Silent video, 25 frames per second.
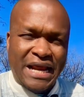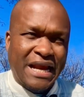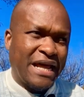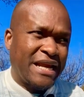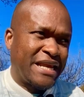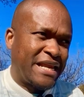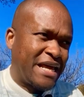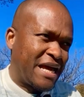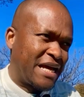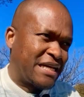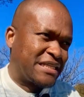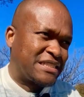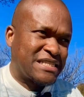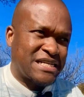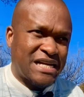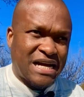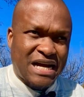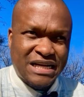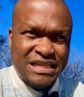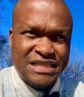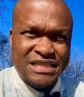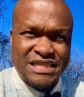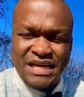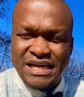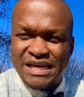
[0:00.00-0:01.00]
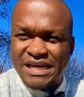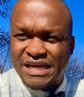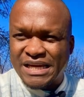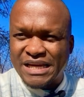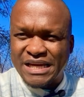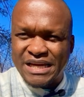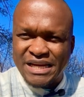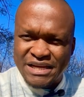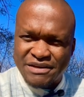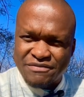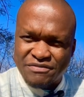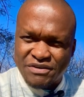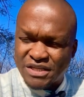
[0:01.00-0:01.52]
their drug thing
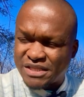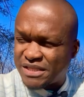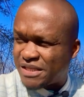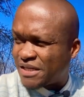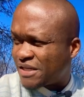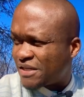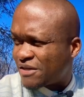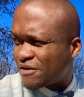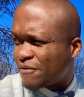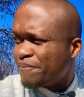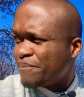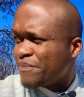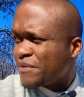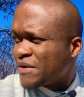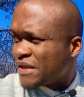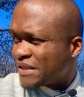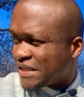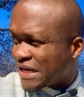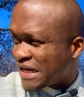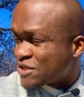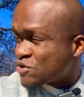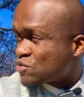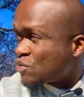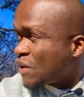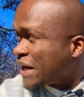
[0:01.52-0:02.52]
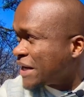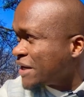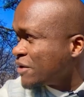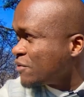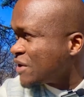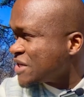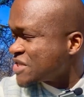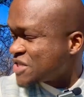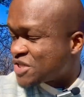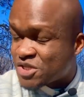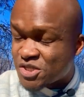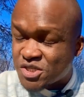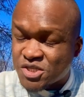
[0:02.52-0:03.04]
and everything. That's what he
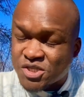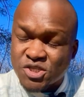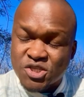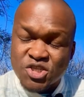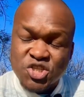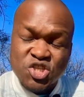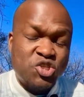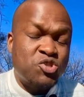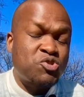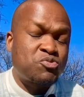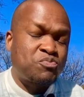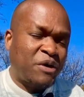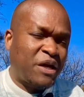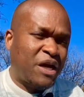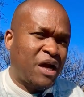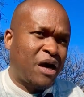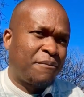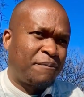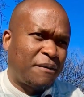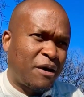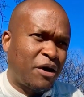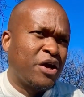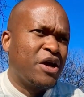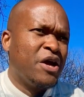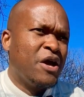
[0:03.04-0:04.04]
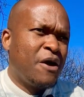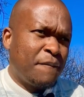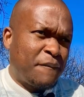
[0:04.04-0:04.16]
was speaking about.